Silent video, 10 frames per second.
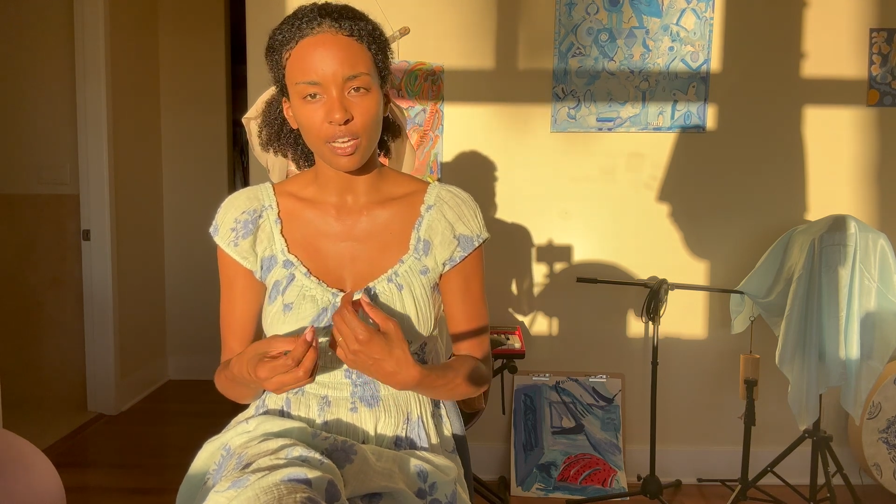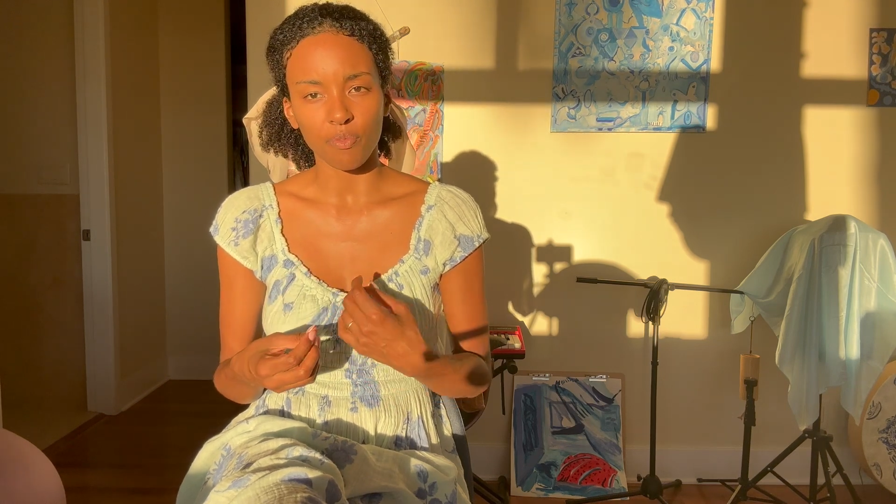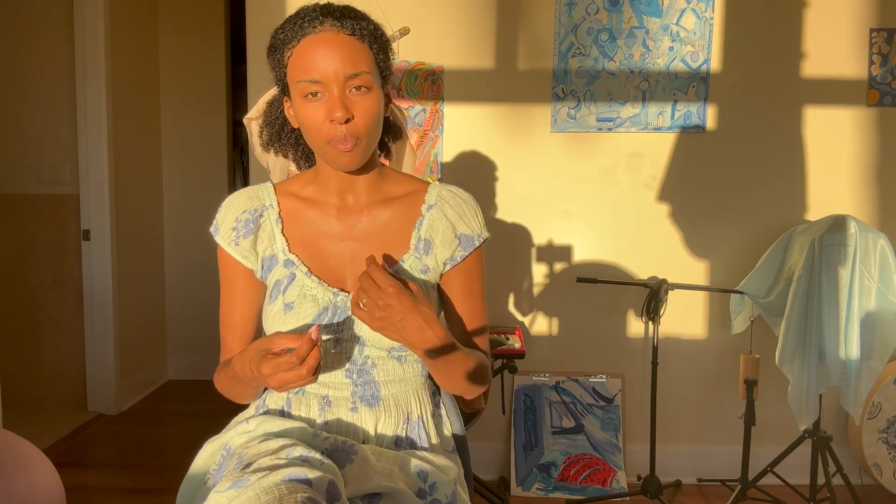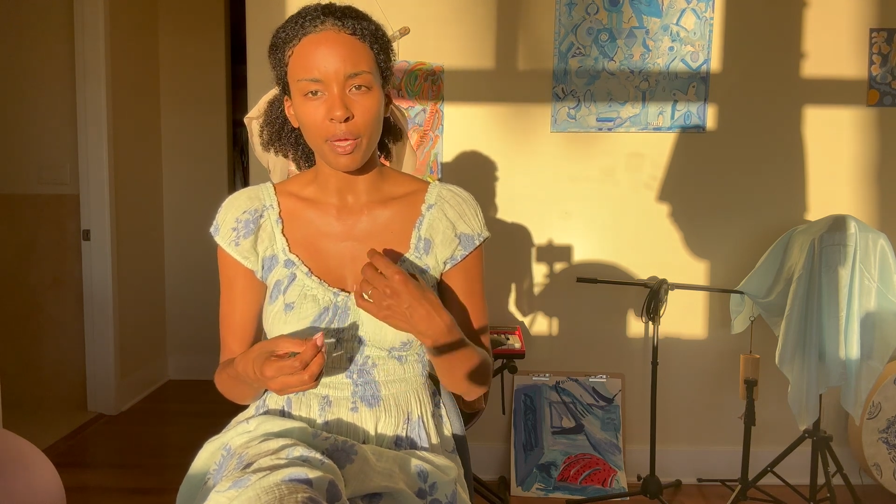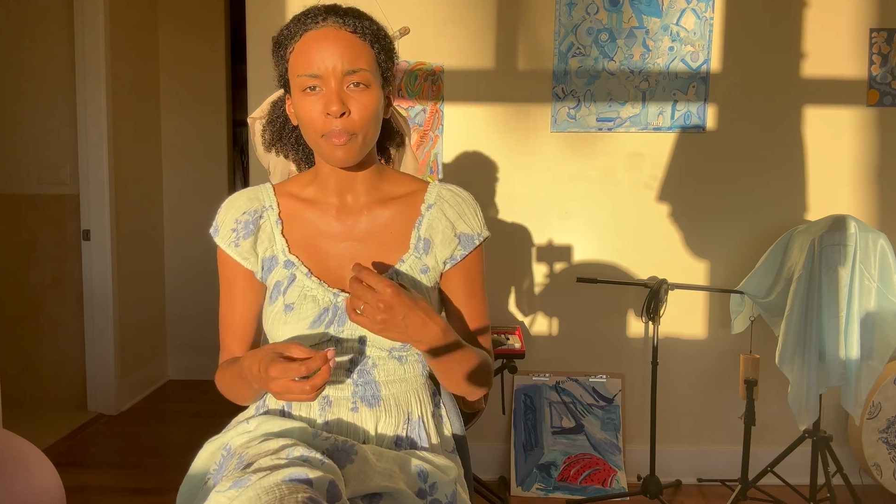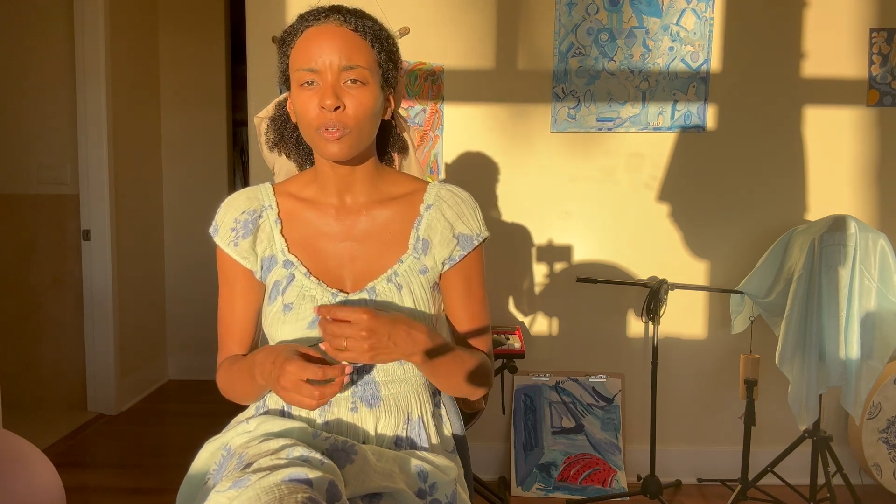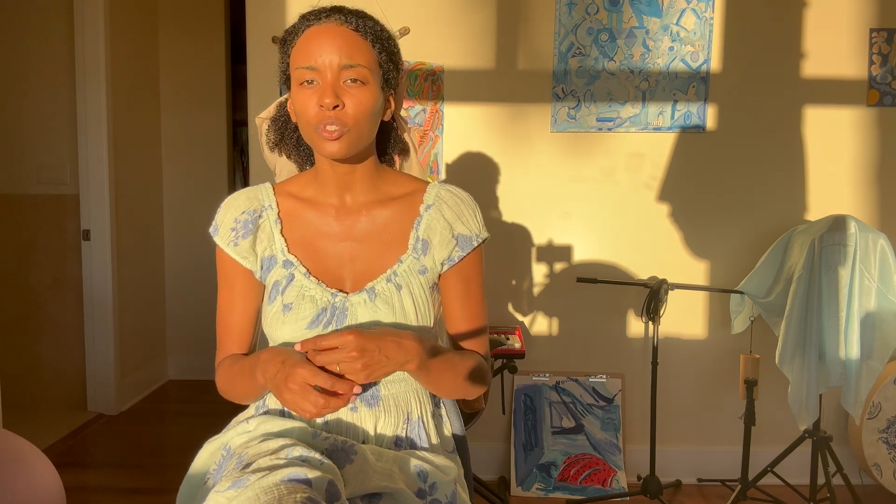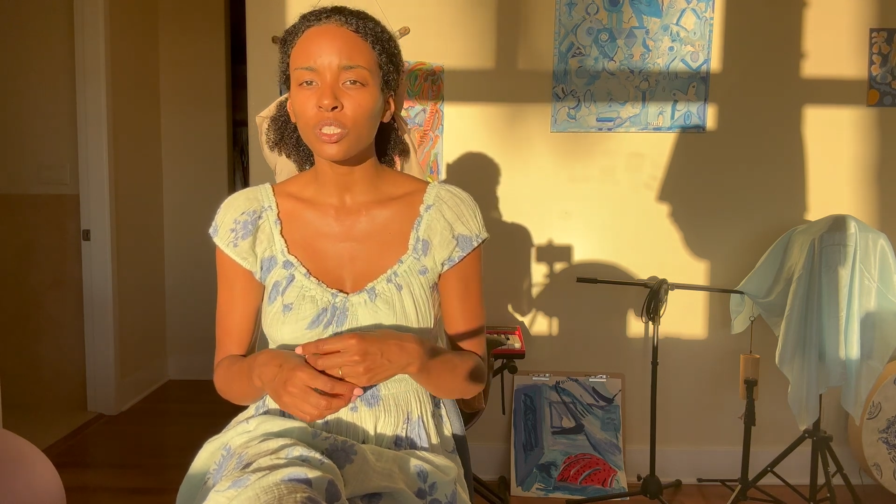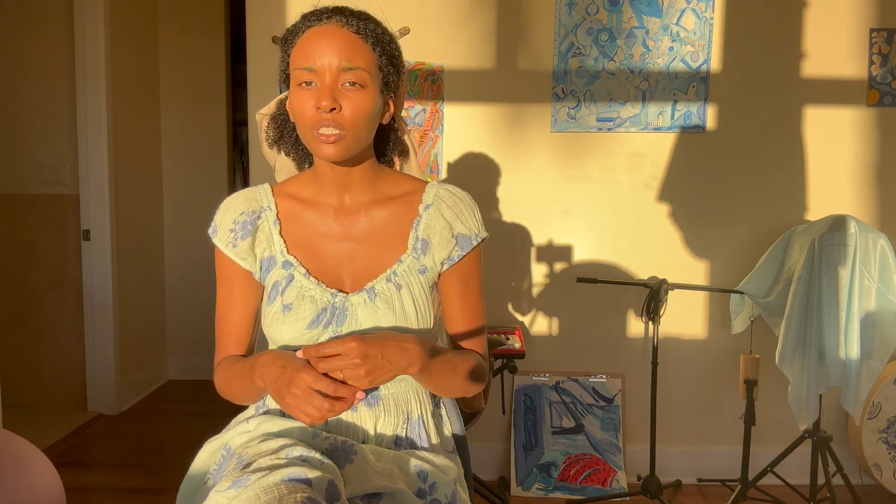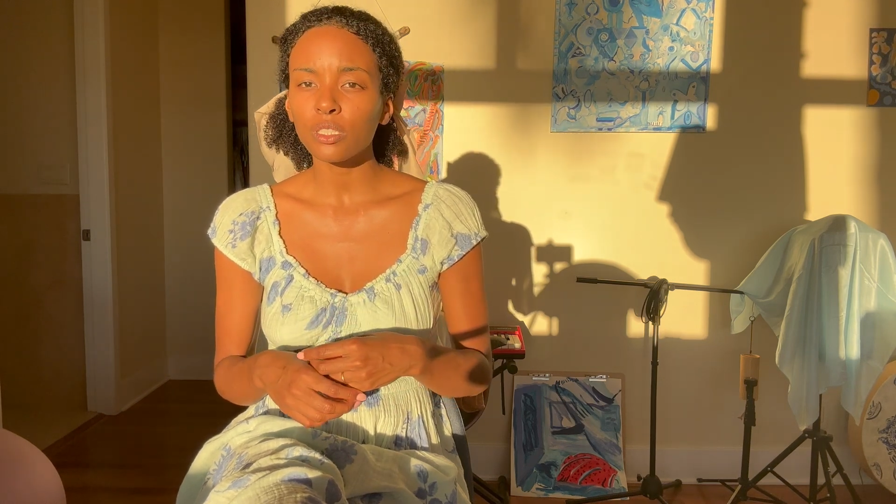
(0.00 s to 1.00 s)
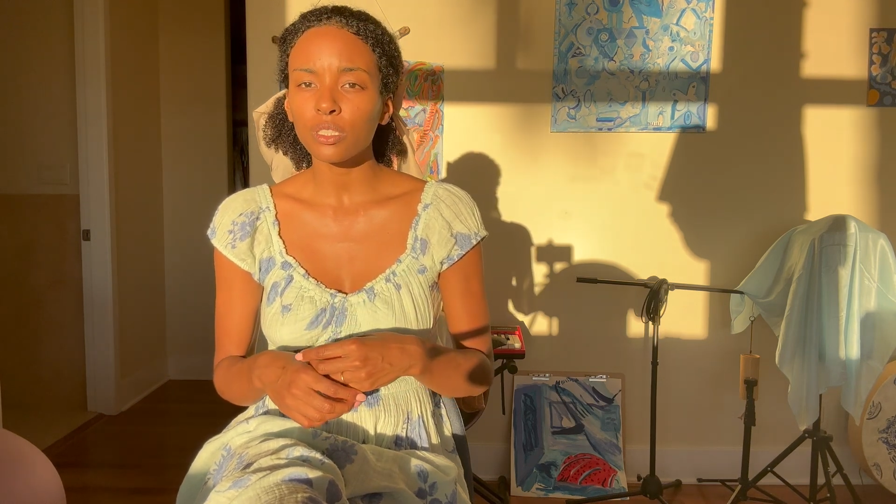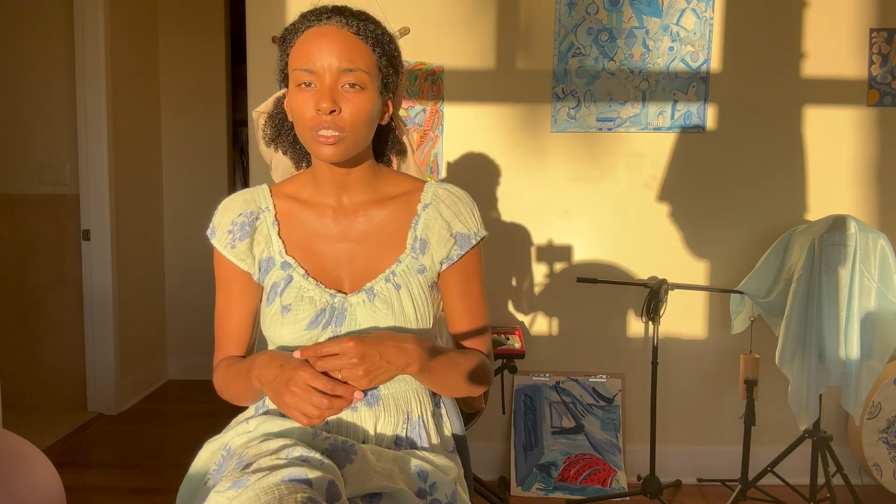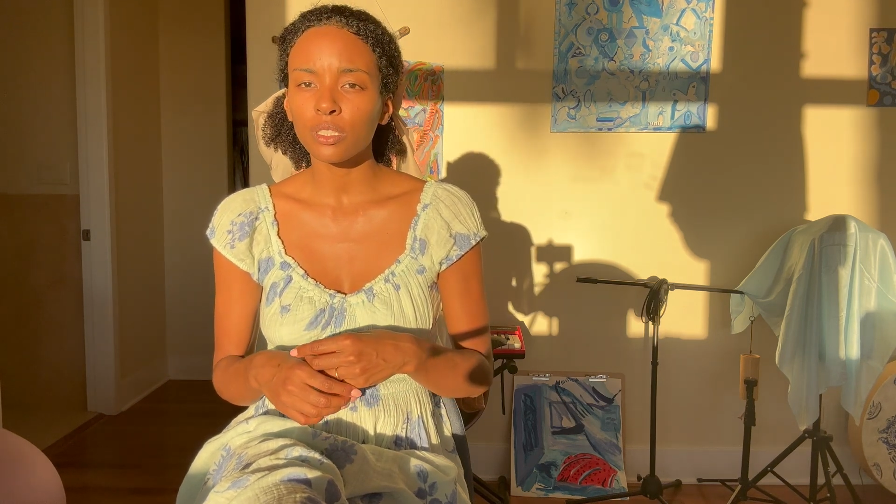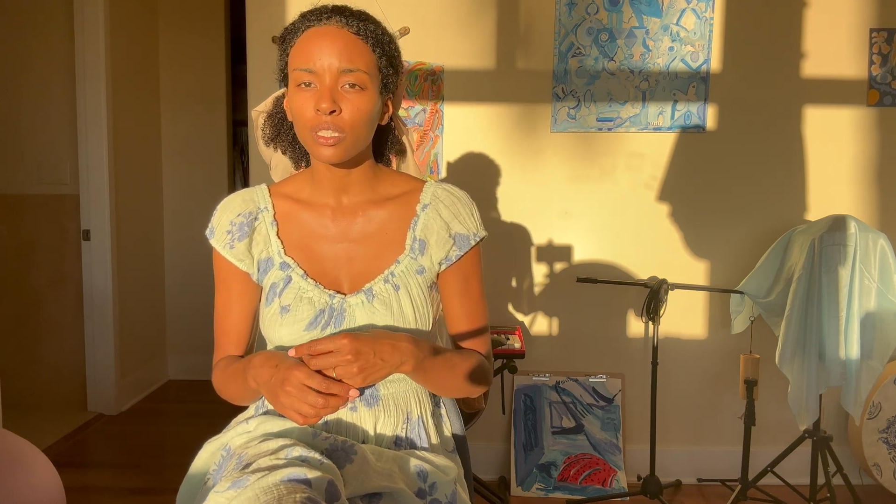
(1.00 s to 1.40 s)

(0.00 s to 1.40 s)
of my emotions,